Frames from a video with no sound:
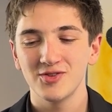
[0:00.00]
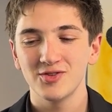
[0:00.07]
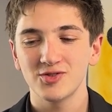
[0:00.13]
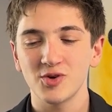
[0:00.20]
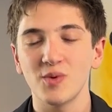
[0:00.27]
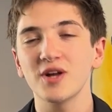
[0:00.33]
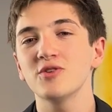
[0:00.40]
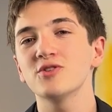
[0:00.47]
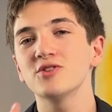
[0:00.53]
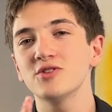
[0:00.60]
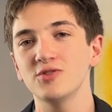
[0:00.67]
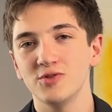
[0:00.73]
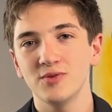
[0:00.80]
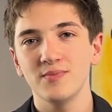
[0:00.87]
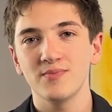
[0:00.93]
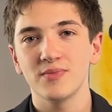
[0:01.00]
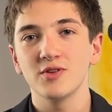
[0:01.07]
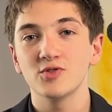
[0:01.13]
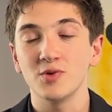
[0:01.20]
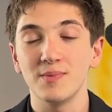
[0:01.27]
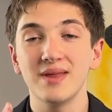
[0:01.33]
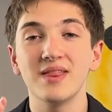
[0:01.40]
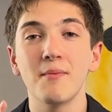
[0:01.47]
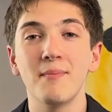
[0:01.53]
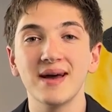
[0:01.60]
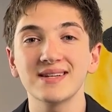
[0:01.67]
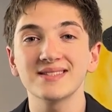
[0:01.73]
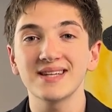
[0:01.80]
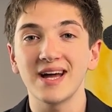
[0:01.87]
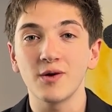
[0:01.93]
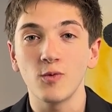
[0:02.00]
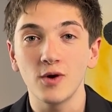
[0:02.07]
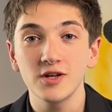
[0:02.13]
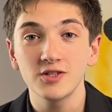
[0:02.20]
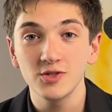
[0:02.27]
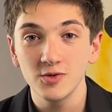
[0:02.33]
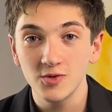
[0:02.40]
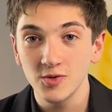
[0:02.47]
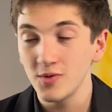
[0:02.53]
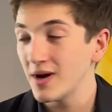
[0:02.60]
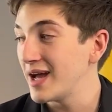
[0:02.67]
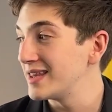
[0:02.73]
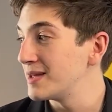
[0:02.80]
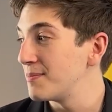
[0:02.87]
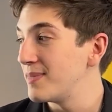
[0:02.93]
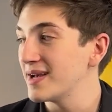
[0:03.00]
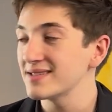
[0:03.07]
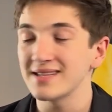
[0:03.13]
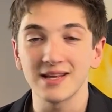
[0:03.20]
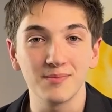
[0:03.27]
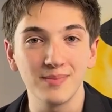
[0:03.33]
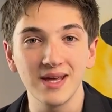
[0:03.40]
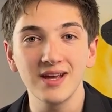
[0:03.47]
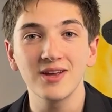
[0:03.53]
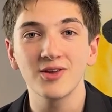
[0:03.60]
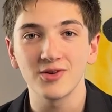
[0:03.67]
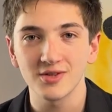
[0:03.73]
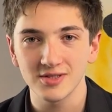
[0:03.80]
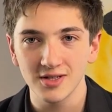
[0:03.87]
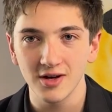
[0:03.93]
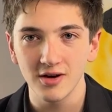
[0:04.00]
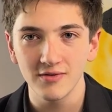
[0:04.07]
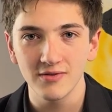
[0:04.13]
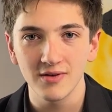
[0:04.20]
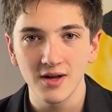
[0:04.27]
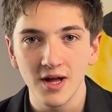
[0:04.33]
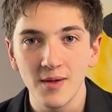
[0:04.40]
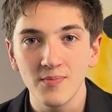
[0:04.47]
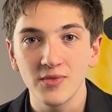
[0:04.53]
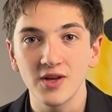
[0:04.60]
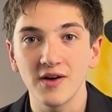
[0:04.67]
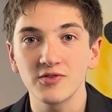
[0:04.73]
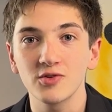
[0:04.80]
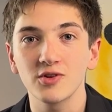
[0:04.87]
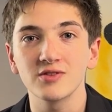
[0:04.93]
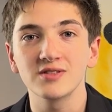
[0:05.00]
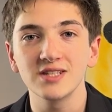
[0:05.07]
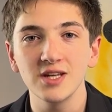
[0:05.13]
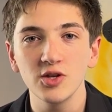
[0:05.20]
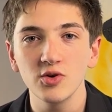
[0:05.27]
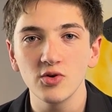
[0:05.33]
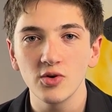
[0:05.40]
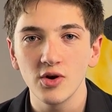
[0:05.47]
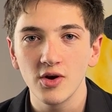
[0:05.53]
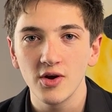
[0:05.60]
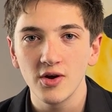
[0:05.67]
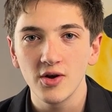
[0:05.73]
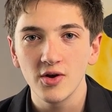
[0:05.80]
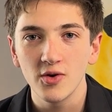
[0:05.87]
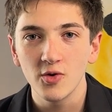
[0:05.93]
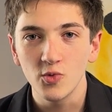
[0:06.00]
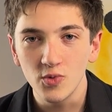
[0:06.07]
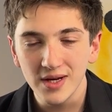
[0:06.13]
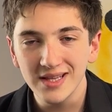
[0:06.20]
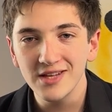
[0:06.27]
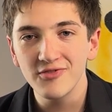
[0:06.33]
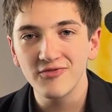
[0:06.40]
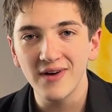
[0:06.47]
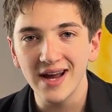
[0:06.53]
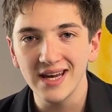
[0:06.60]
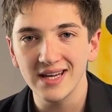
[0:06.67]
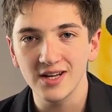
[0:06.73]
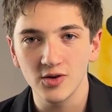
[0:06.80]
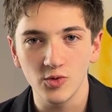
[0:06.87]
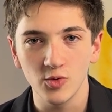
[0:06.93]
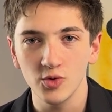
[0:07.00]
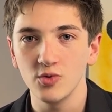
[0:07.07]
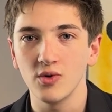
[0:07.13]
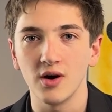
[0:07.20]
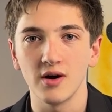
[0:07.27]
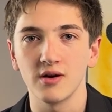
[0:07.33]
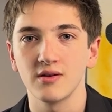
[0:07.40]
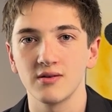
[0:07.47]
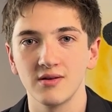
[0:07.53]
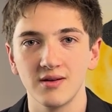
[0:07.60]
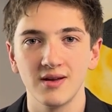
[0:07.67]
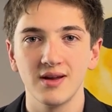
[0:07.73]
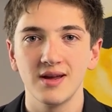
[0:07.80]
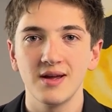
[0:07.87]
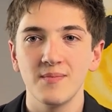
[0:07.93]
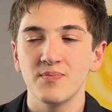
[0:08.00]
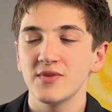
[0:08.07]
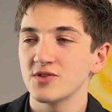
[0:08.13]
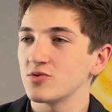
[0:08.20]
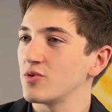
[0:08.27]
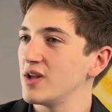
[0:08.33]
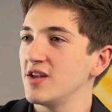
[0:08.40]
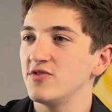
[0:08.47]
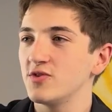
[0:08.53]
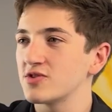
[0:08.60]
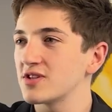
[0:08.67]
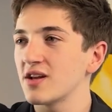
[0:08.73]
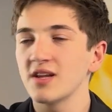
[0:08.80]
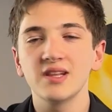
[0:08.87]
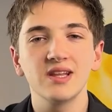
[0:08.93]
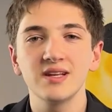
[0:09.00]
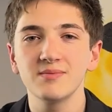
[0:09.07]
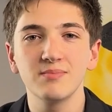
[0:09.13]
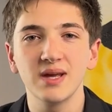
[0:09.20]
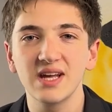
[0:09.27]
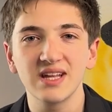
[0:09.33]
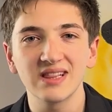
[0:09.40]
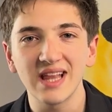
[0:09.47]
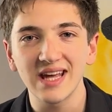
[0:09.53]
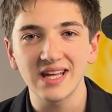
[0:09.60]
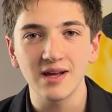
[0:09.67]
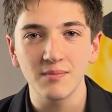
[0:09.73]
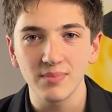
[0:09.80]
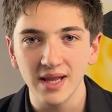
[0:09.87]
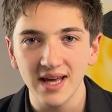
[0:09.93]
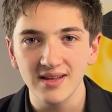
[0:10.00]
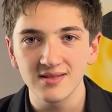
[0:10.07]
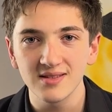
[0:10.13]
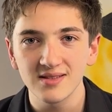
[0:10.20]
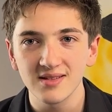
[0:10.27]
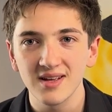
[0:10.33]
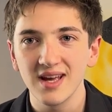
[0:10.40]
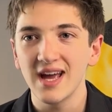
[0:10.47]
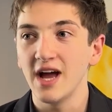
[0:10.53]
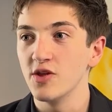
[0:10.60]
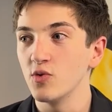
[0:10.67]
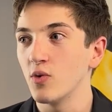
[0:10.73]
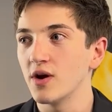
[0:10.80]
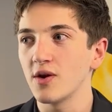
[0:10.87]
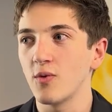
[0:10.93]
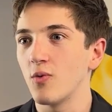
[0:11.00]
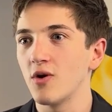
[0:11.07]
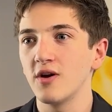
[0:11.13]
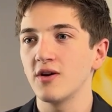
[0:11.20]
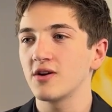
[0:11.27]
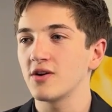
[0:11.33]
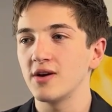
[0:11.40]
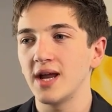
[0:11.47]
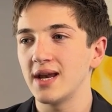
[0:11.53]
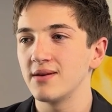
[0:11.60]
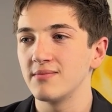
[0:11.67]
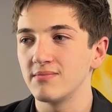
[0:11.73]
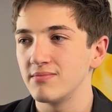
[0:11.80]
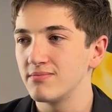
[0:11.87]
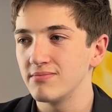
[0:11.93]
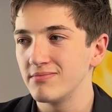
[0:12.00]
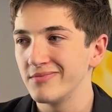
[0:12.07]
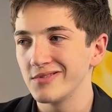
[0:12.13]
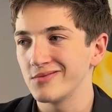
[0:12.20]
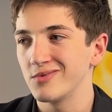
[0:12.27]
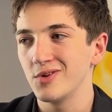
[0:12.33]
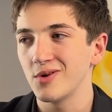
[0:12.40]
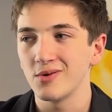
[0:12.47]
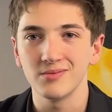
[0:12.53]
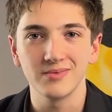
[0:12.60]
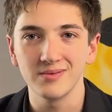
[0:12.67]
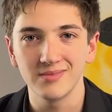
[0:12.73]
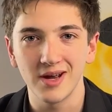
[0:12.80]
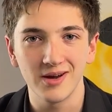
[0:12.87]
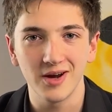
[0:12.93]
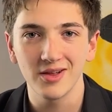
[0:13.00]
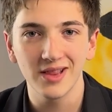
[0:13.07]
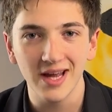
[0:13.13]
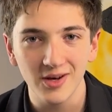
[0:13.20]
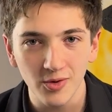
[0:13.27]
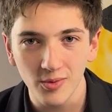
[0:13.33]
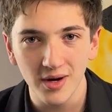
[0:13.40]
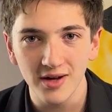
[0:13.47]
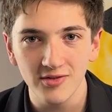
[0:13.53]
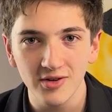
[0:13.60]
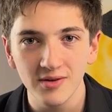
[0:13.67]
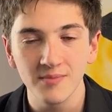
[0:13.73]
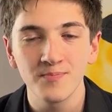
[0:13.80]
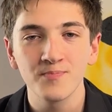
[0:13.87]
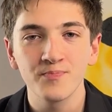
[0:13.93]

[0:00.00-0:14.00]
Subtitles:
So what you should do to be the best at what you do and the best at being yourself, you have to continue redefining who you are. So if you suddenly begin liking planes and you want to work on an airline or whatever,